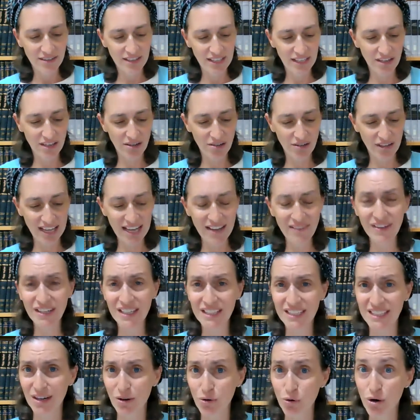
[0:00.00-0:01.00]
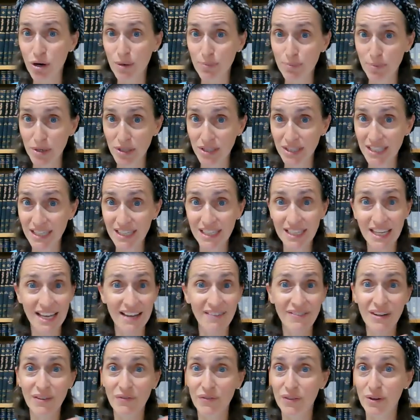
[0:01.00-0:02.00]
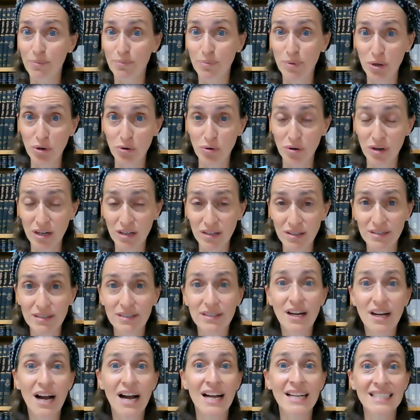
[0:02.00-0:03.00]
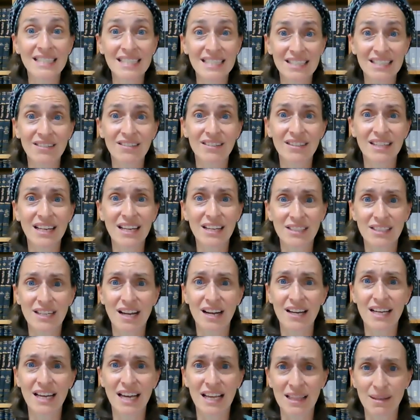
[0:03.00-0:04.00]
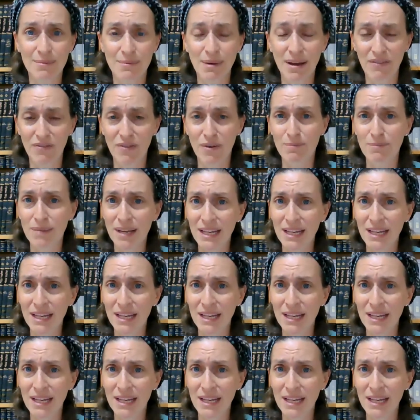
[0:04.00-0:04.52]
they're even a tahor person, even if they're pure, until they dunk in the mikvah.